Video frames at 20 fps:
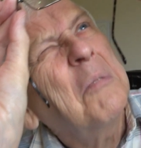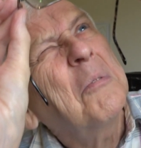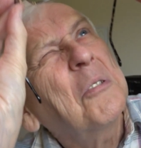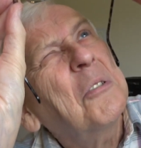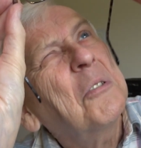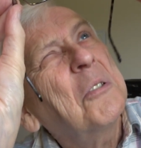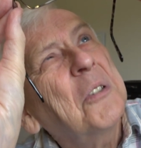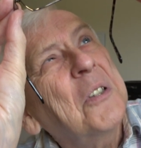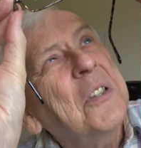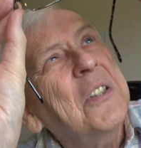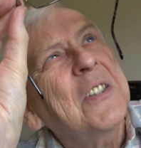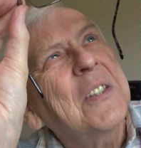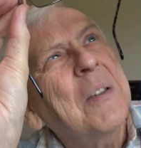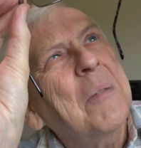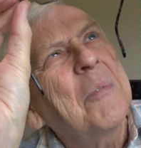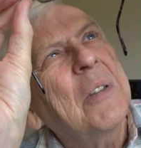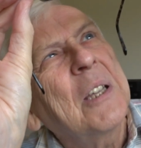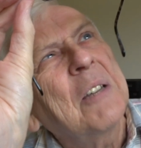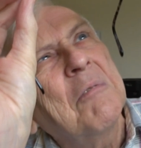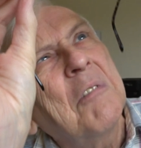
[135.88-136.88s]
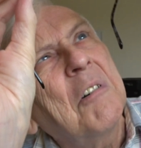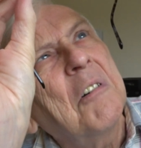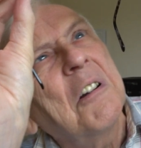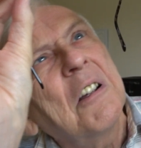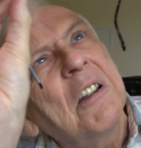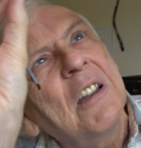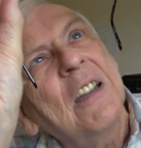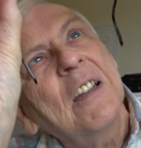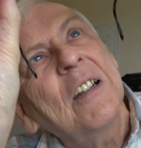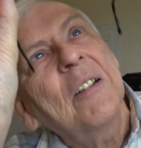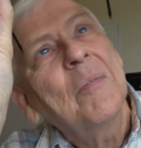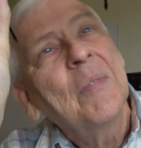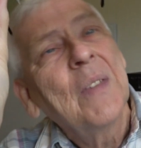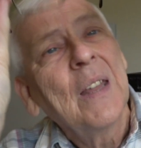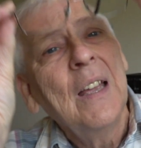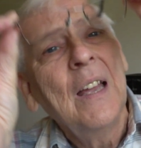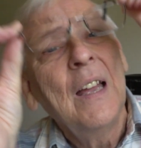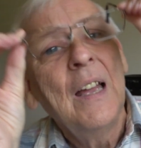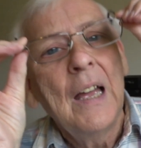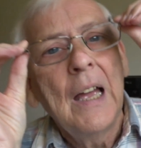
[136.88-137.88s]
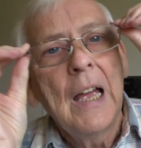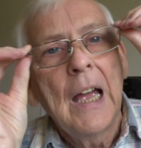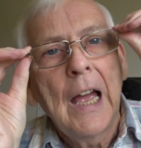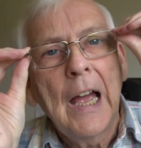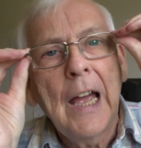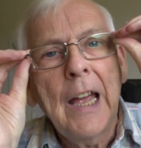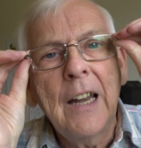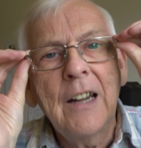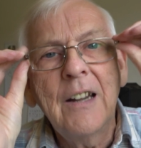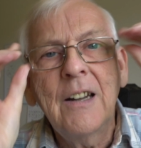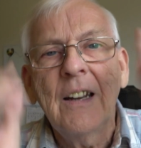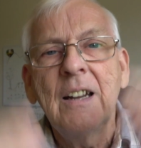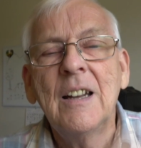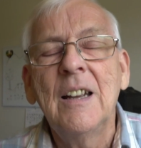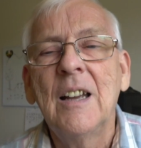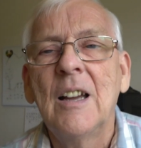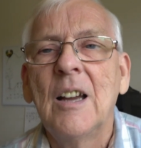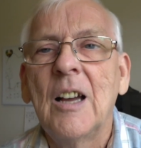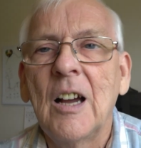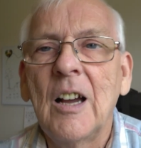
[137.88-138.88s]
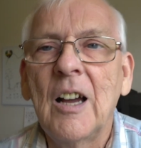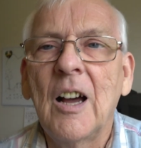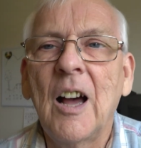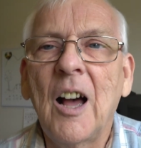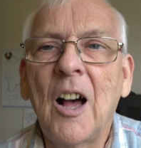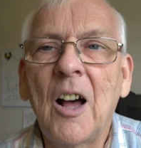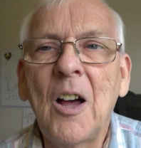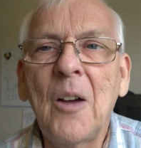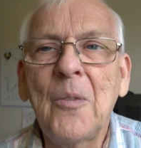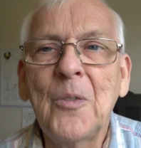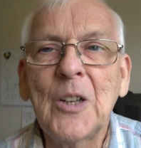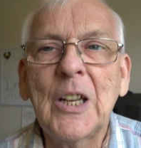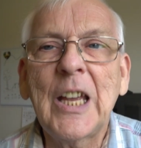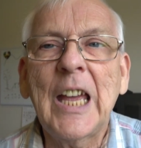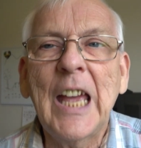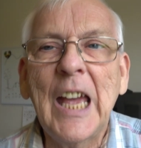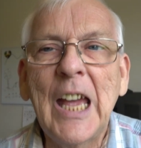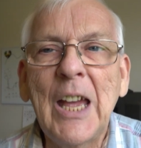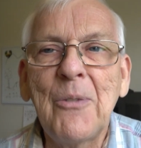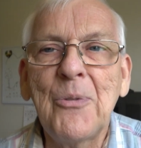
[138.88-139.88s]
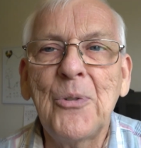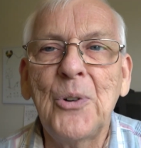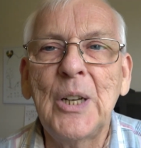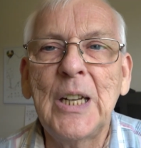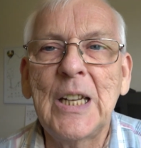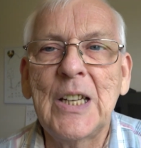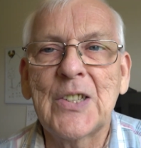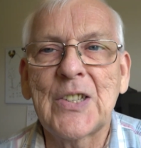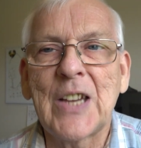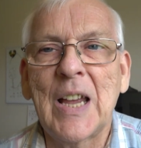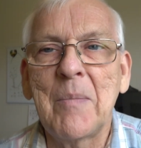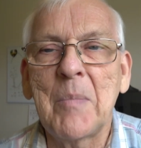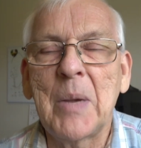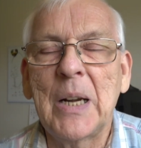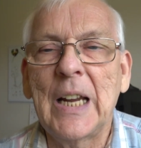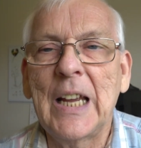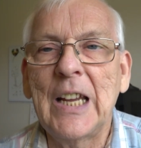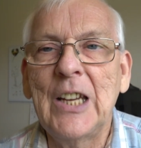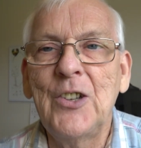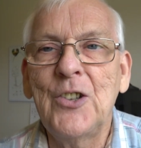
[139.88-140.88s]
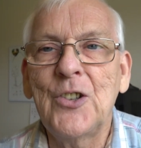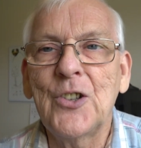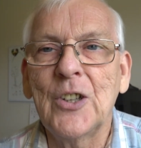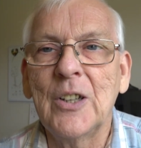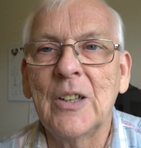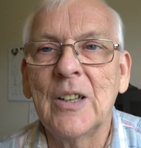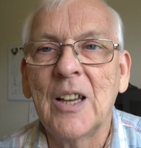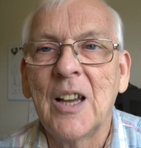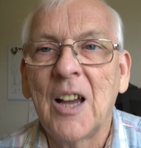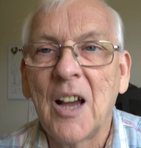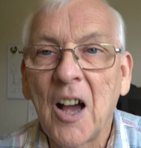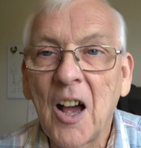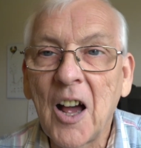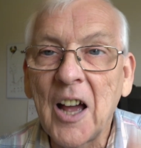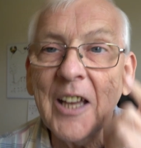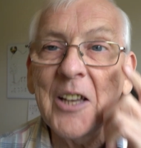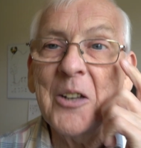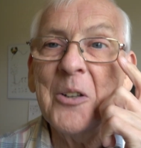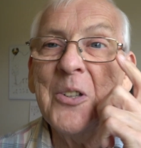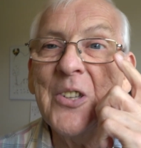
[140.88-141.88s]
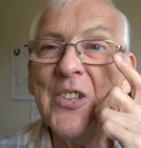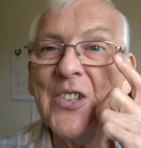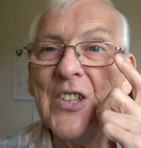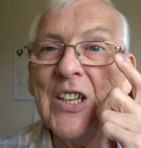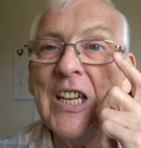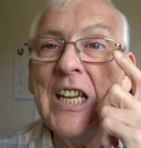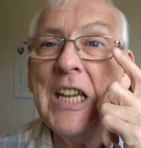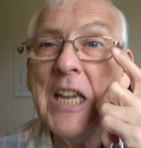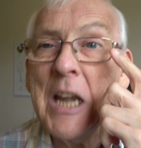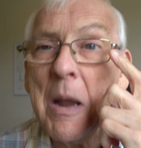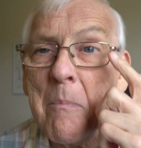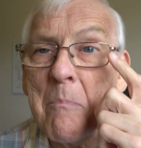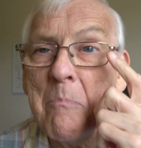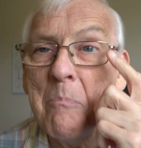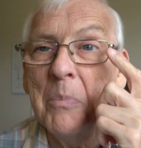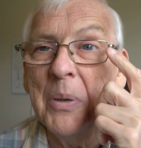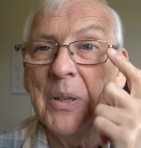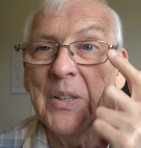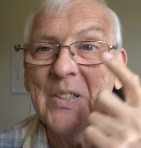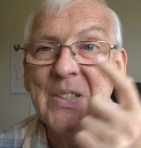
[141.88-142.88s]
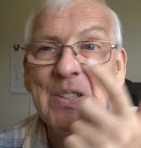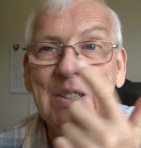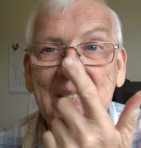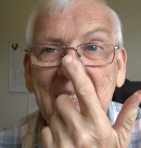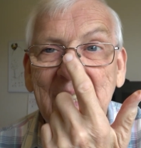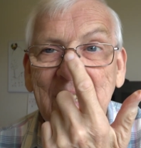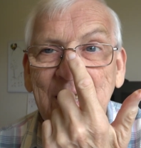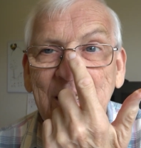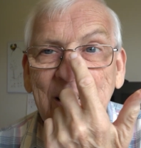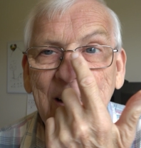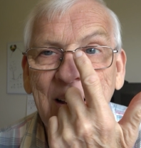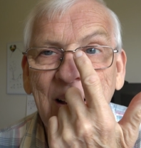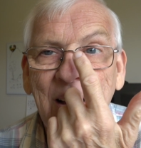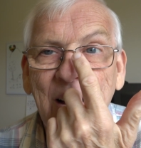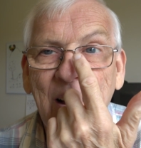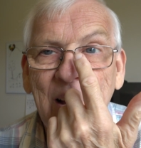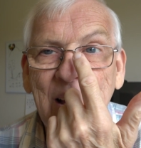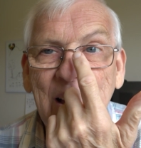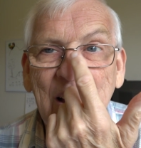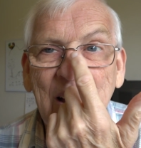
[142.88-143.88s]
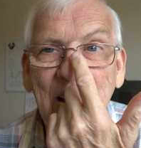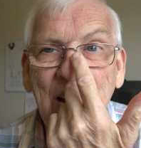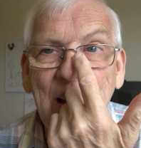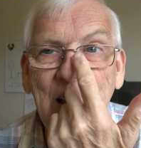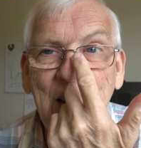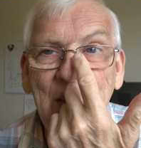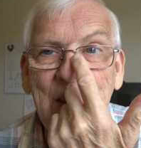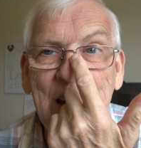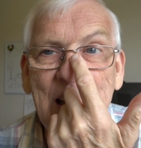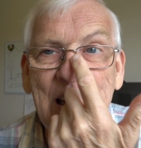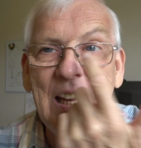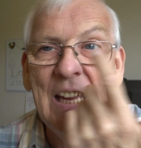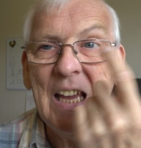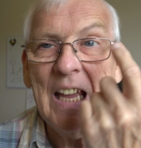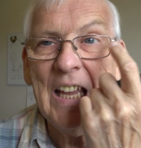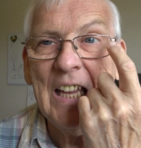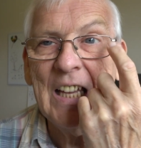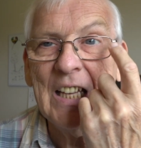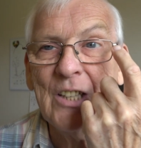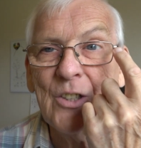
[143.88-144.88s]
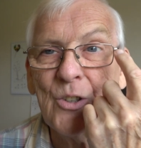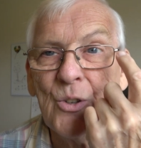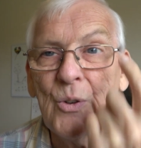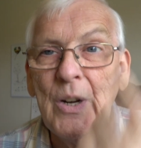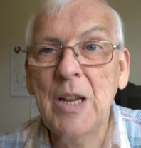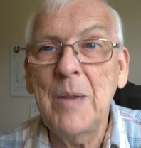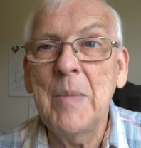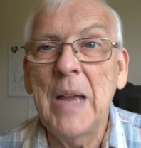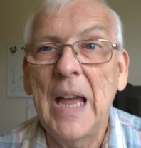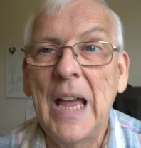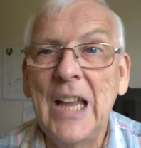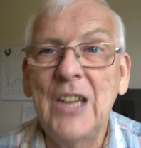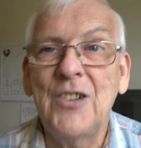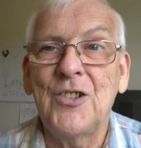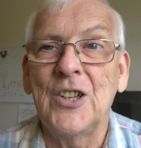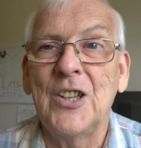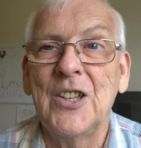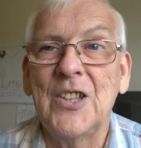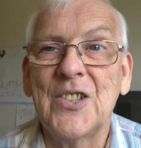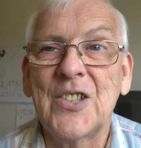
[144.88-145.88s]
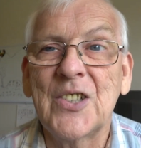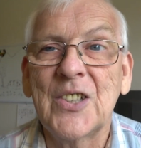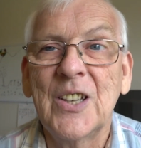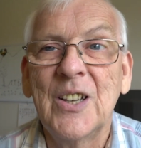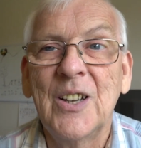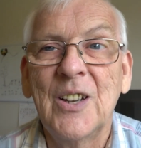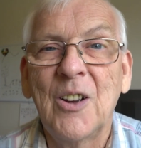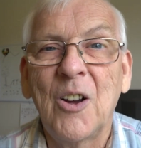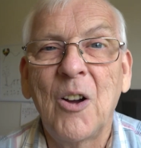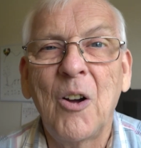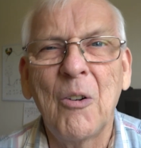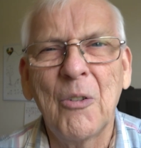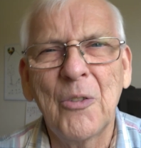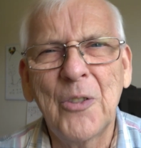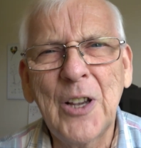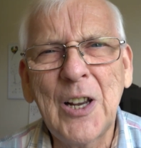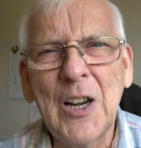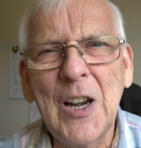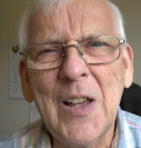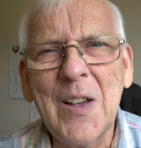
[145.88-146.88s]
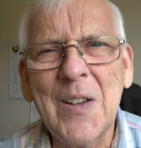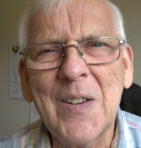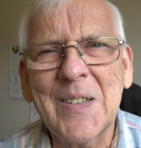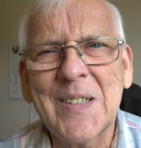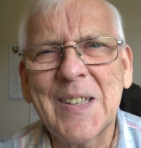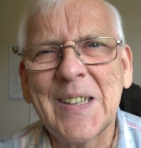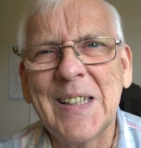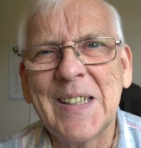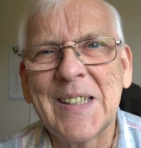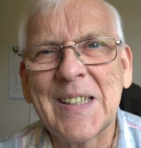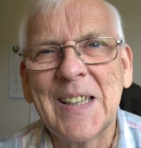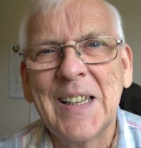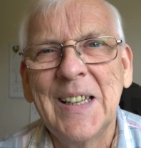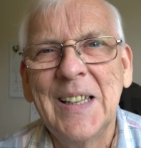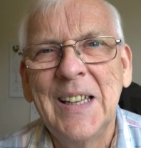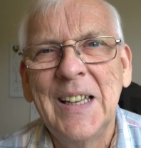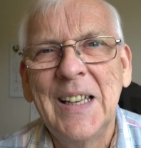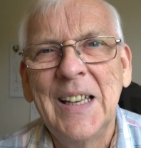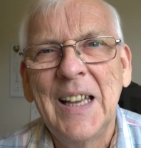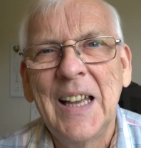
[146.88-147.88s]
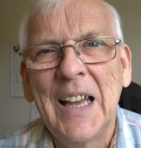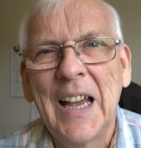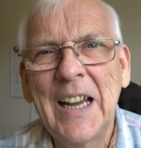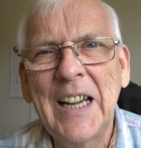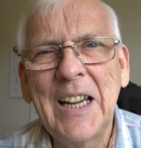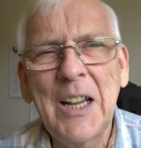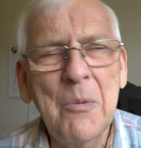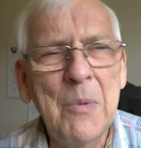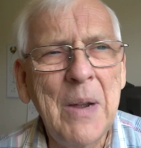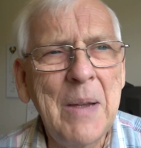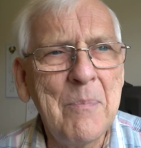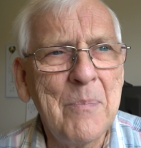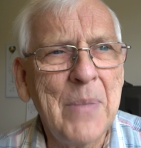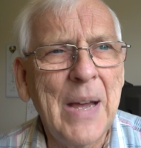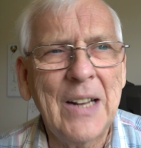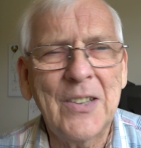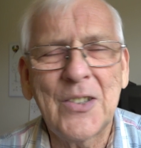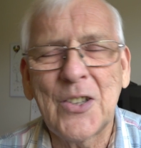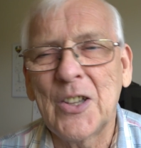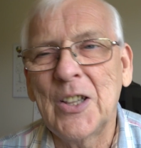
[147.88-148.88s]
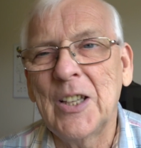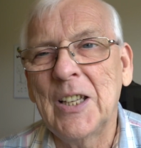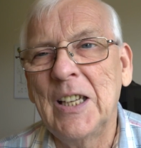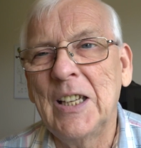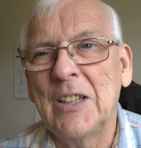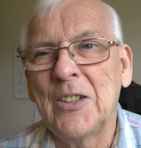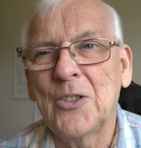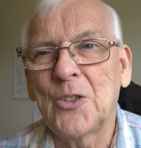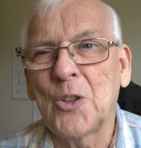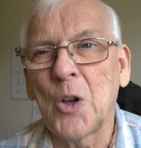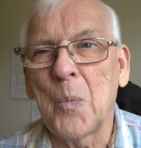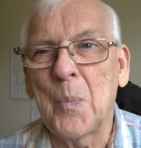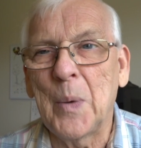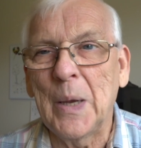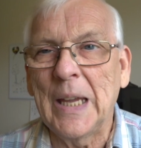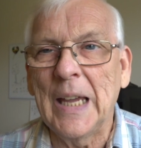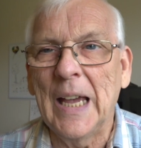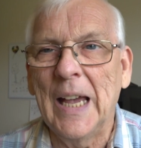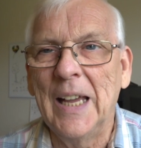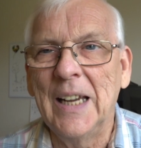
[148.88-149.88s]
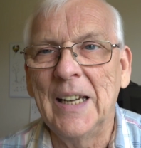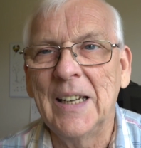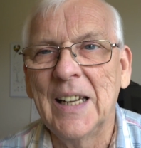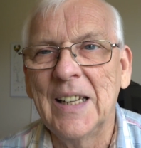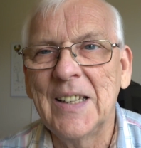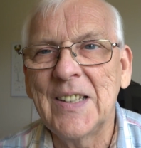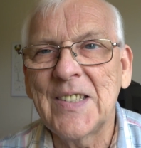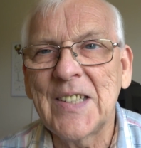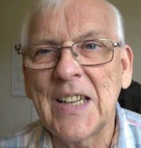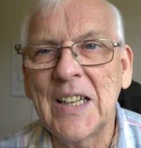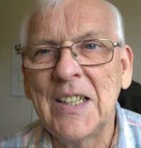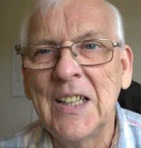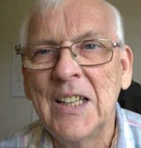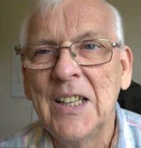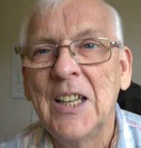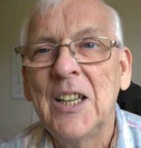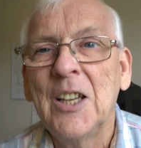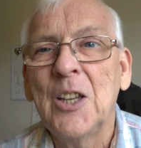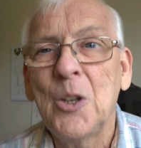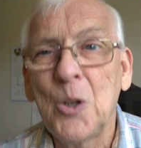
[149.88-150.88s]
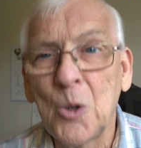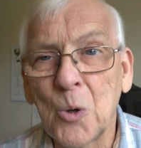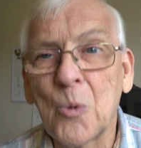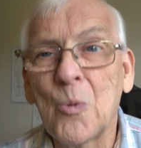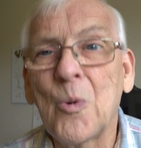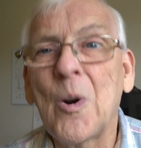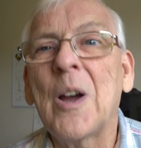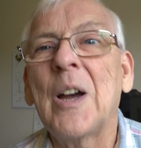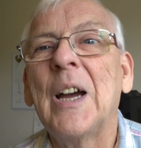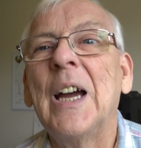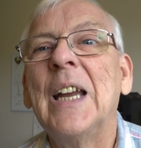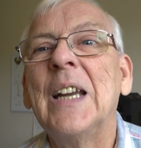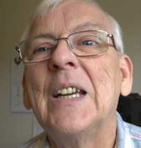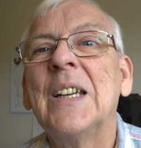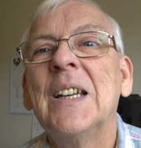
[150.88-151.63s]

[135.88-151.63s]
sure there's something wrong here. And after careful examination, I could see numbers at the extreme edges of the glasses. And I went back to the shop again and said, you're right,